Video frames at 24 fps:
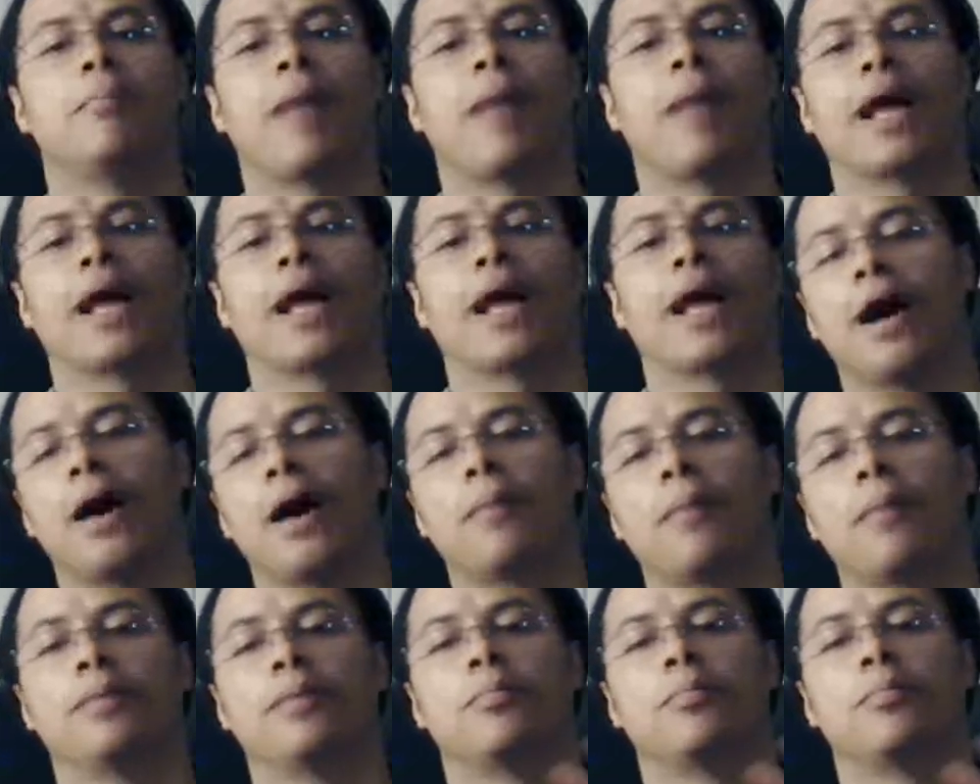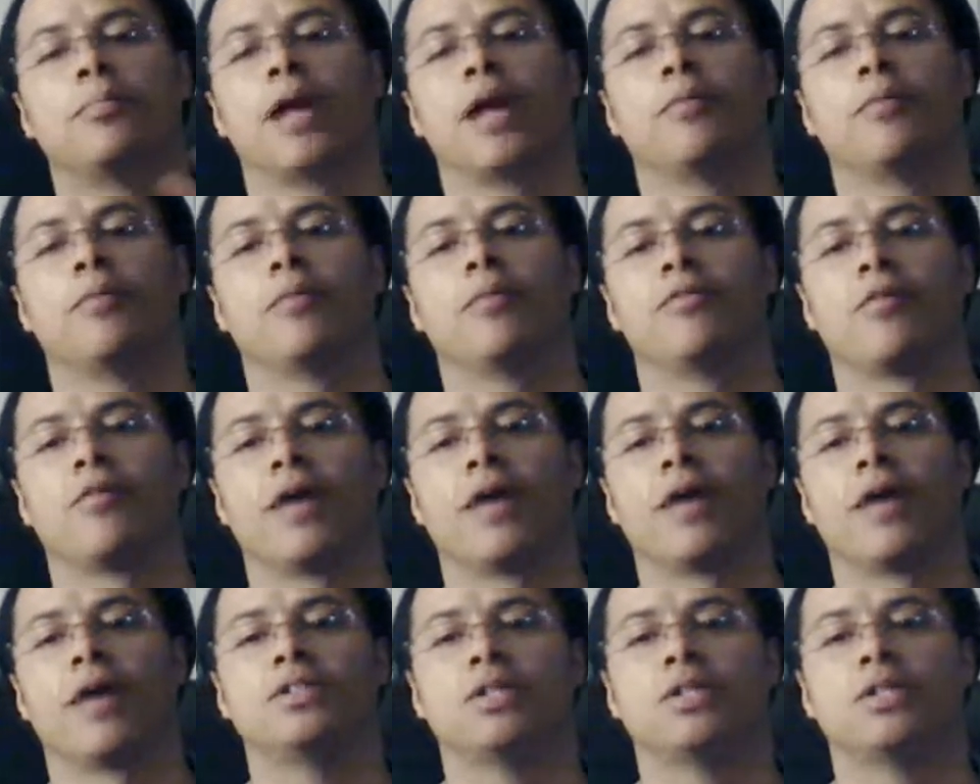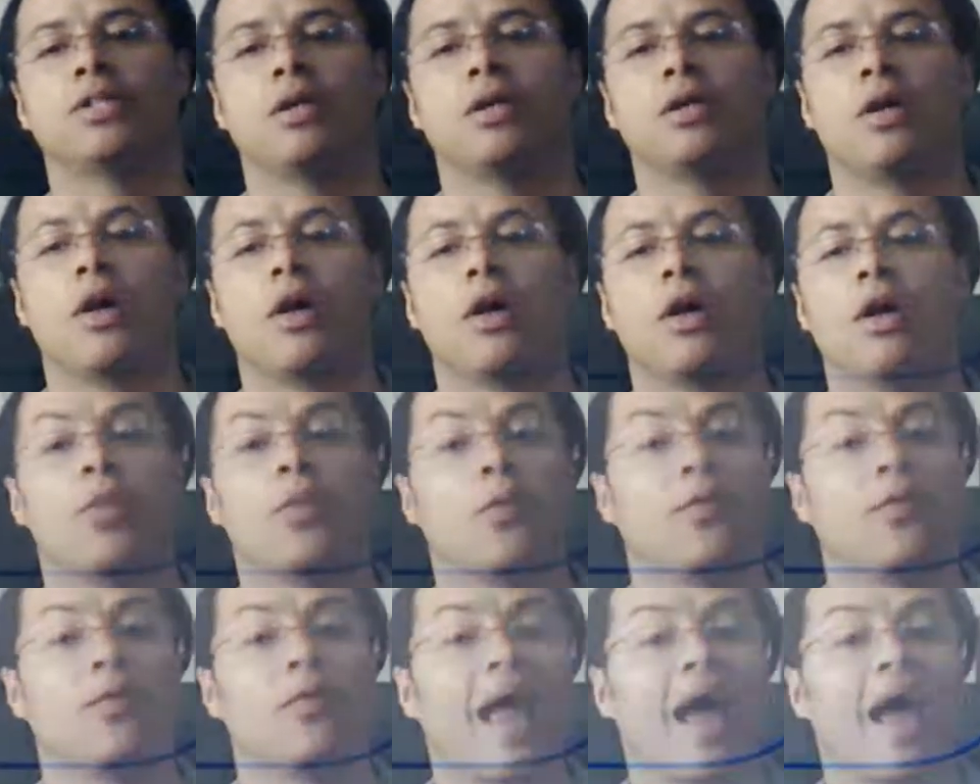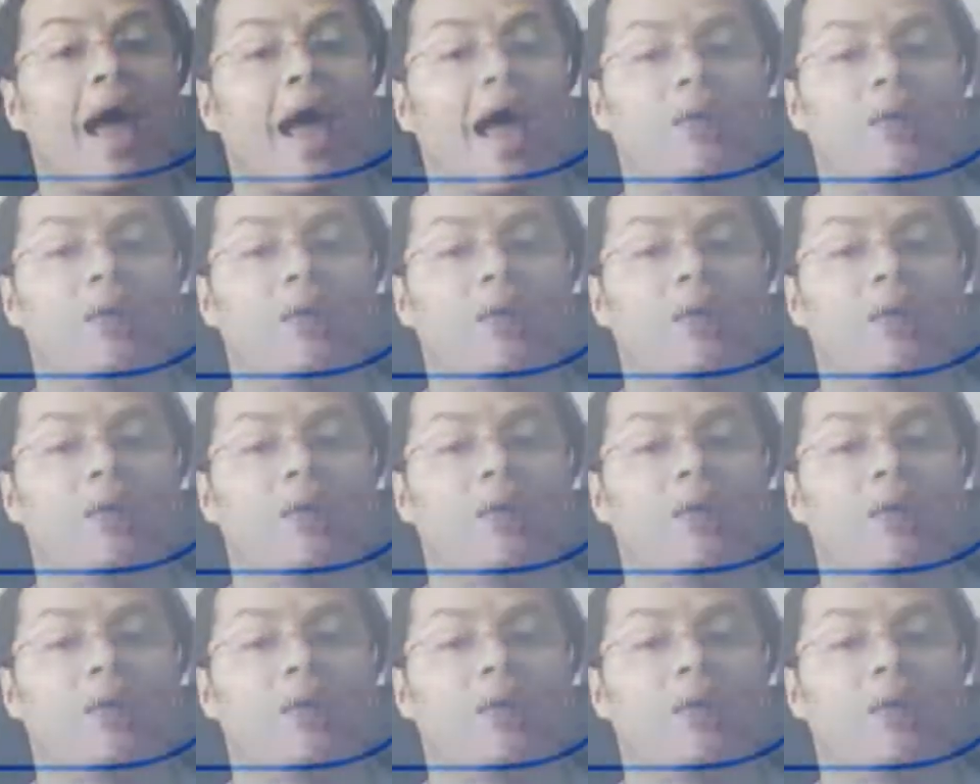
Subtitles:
back up in brainwave rates, though now